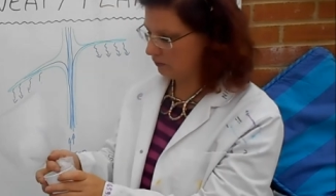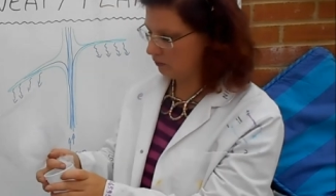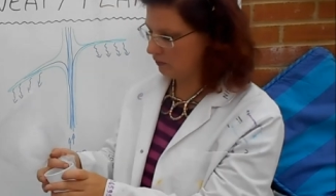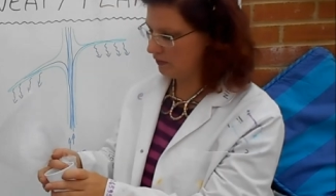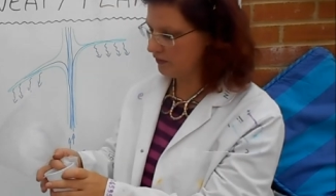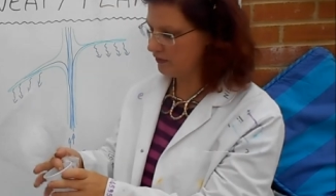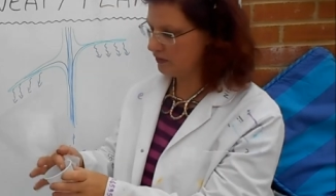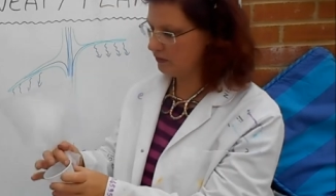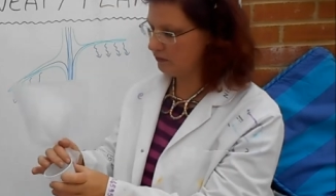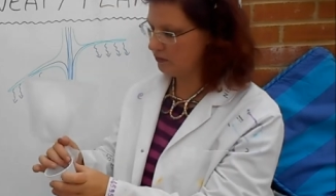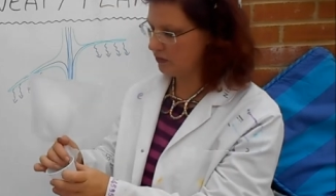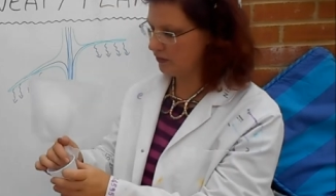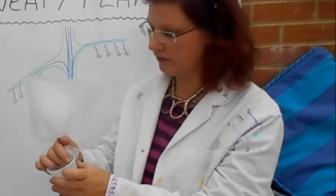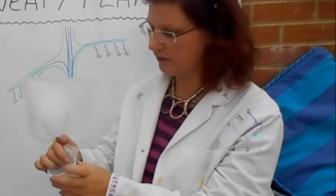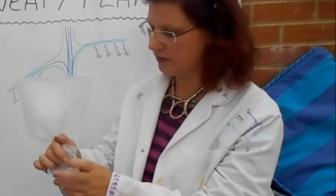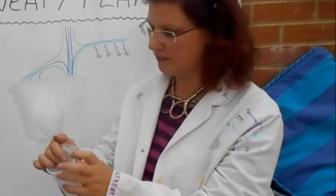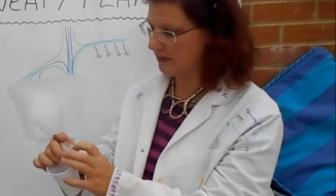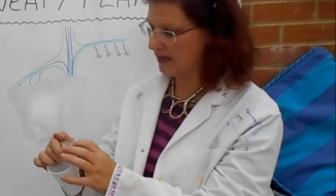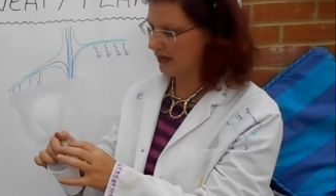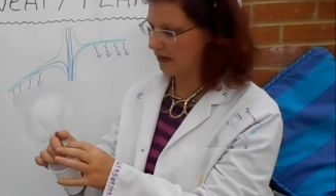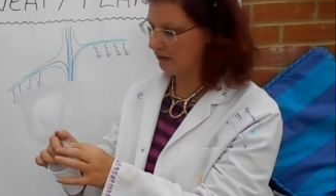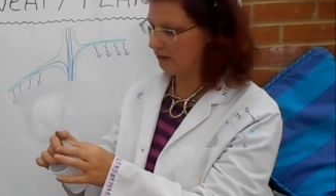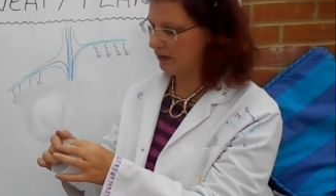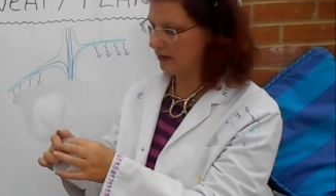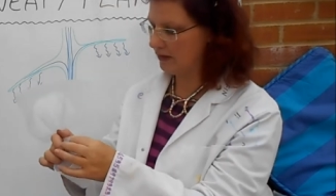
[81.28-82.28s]
once you've got some
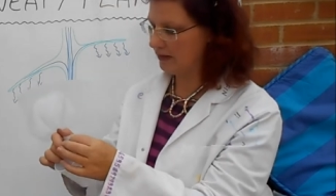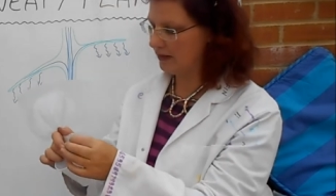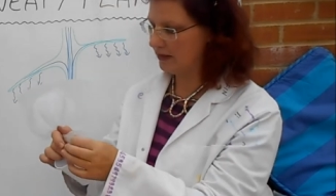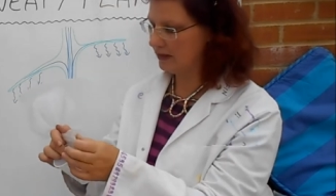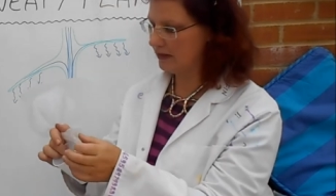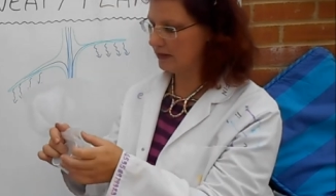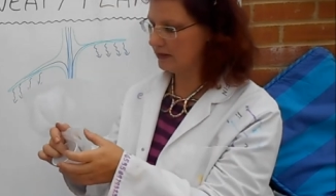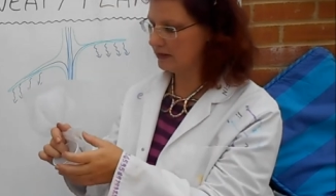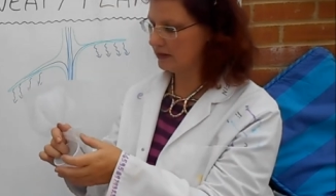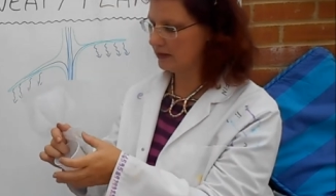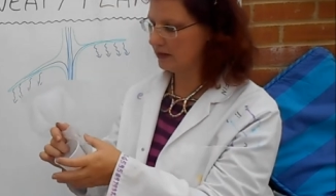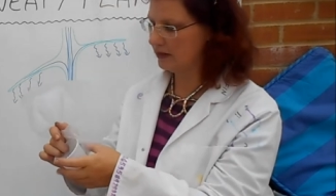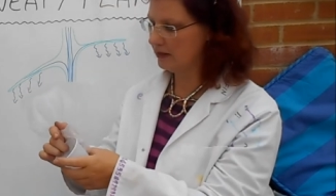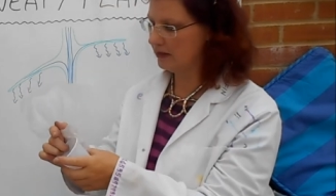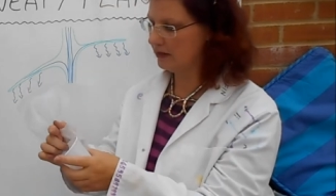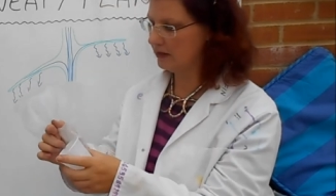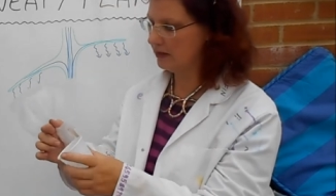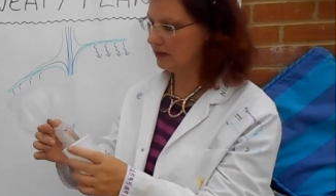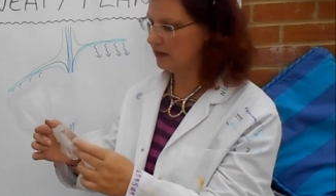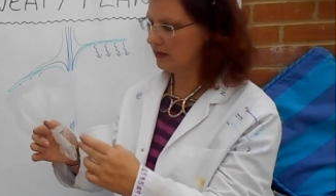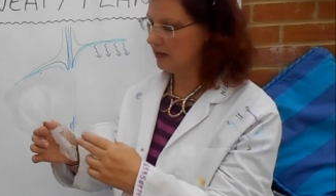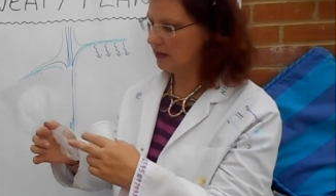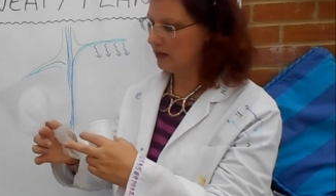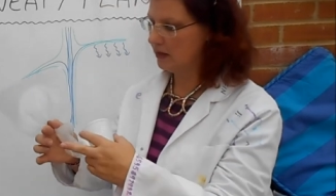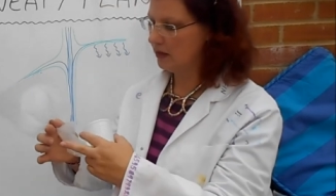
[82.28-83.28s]
air in it,
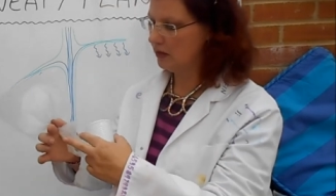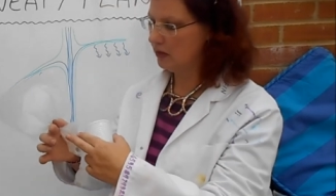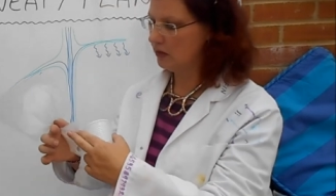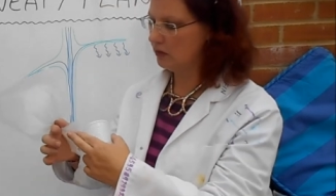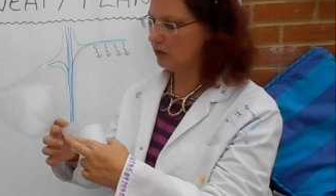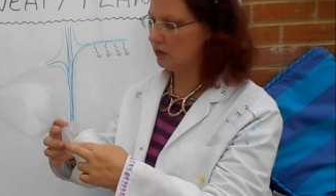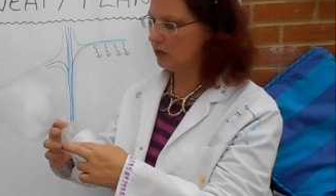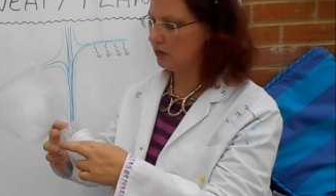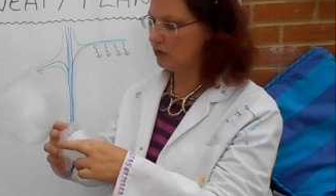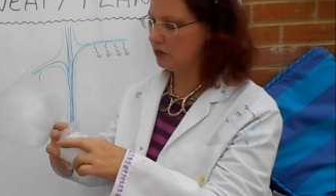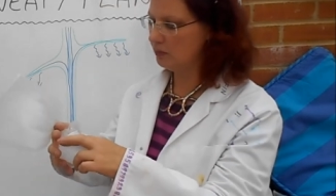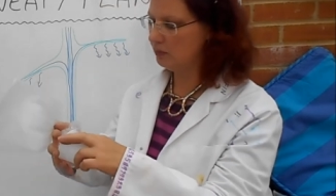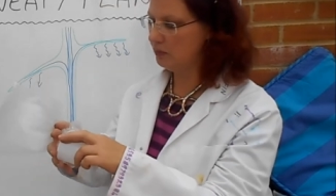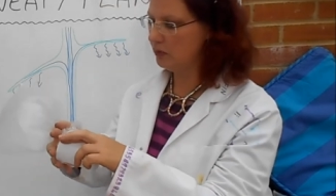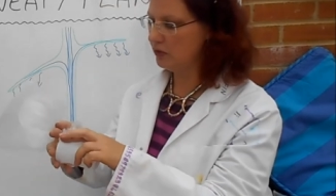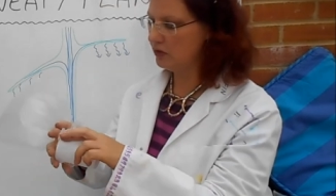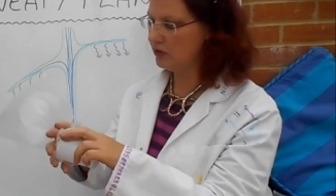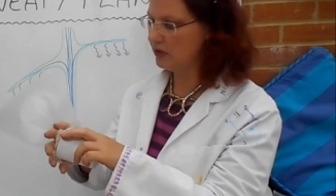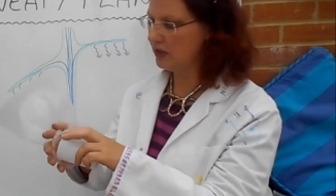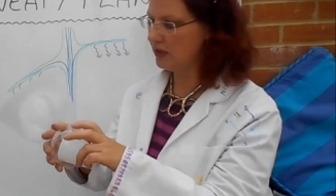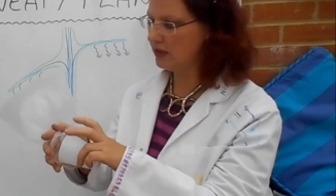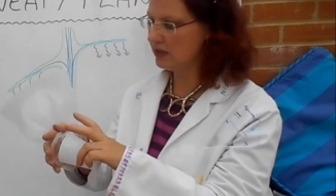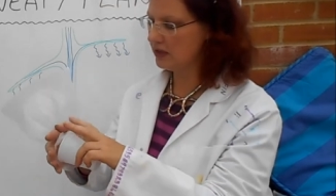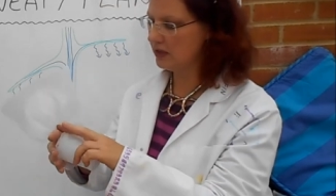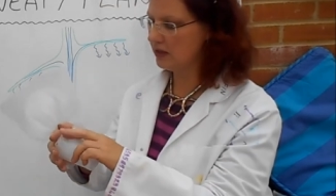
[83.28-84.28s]
you're going to put
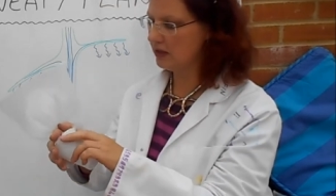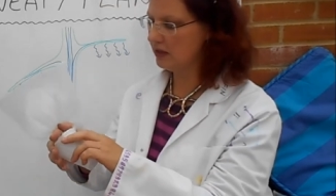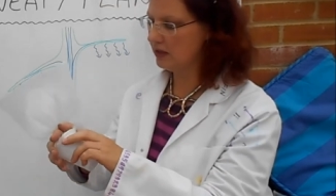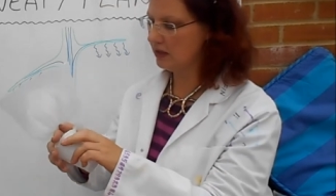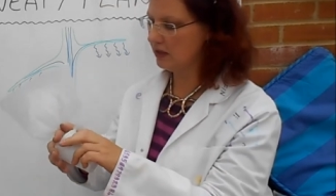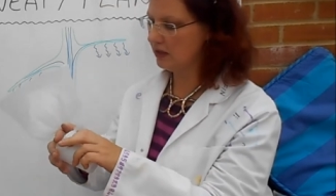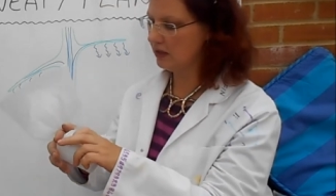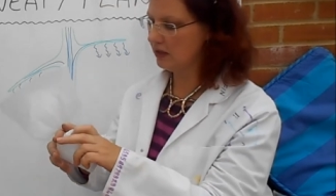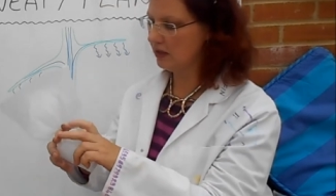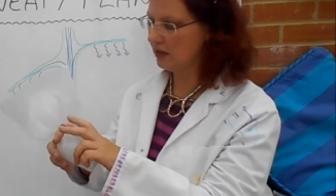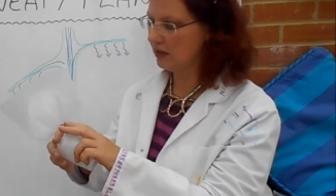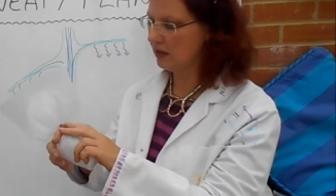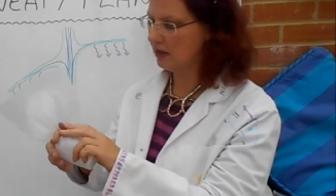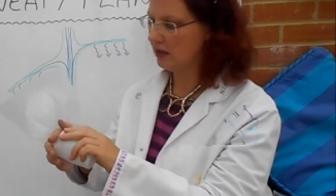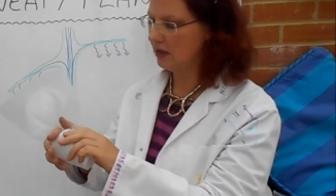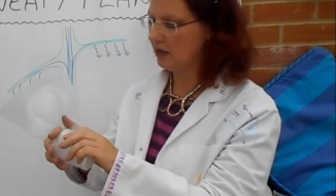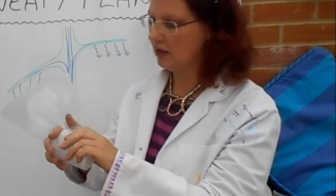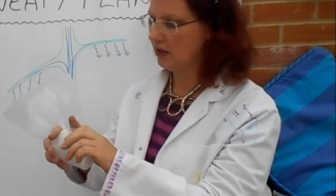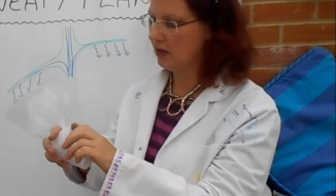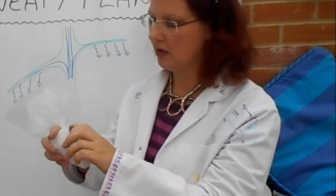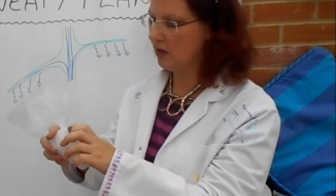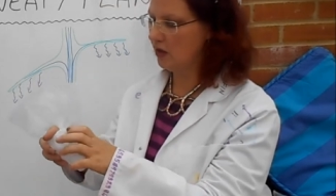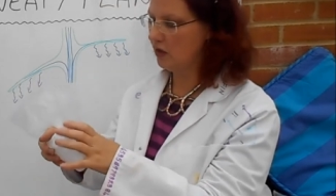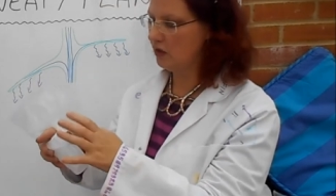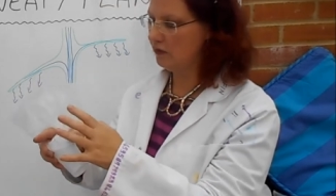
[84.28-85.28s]
it
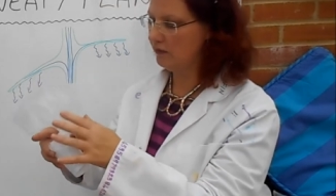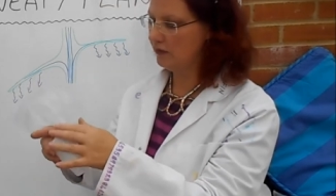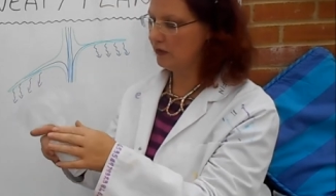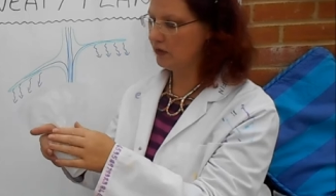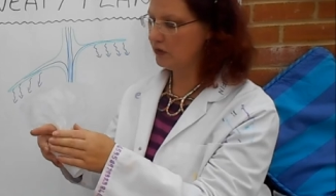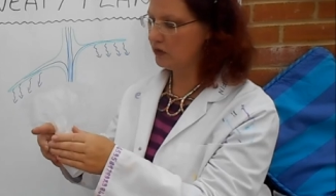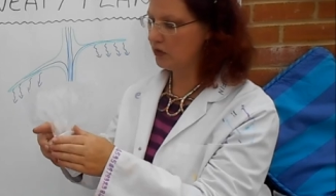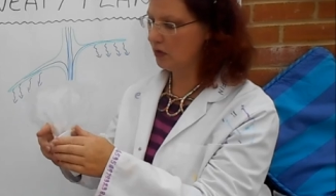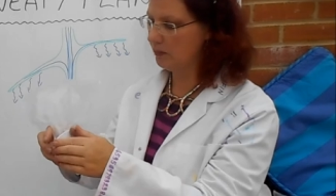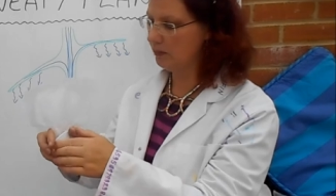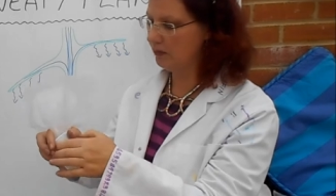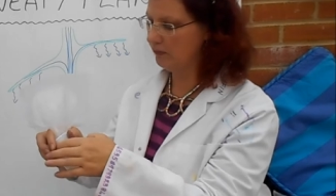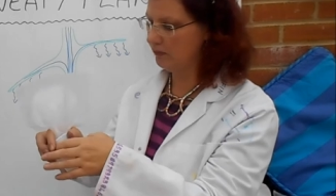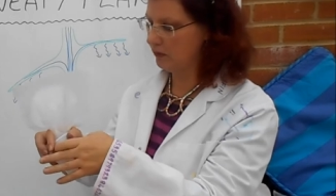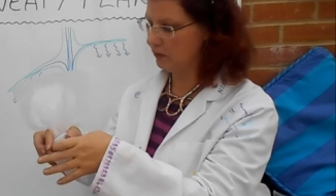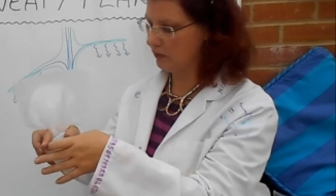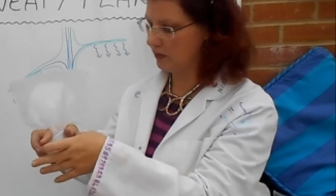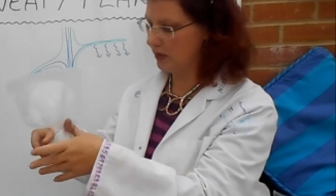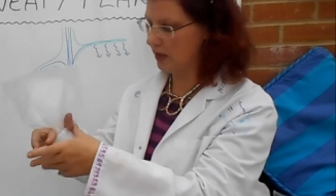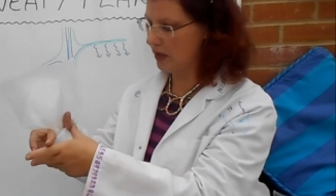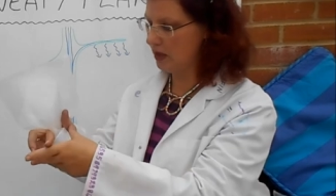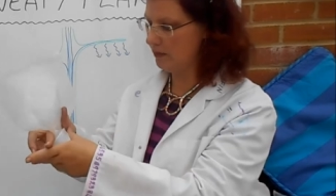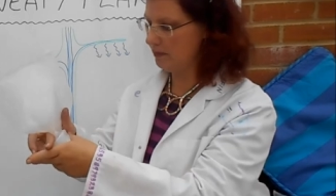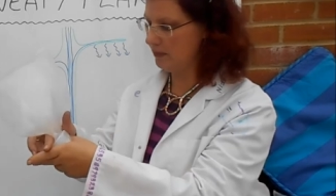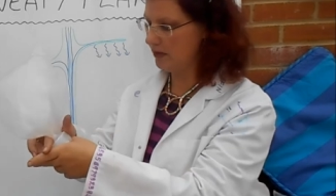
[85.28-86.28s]
over the top of your
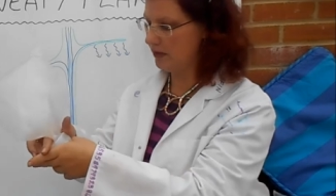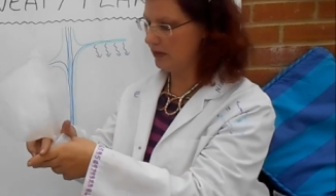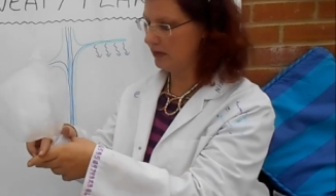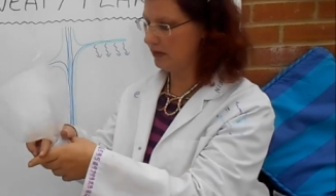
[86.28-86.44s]
cup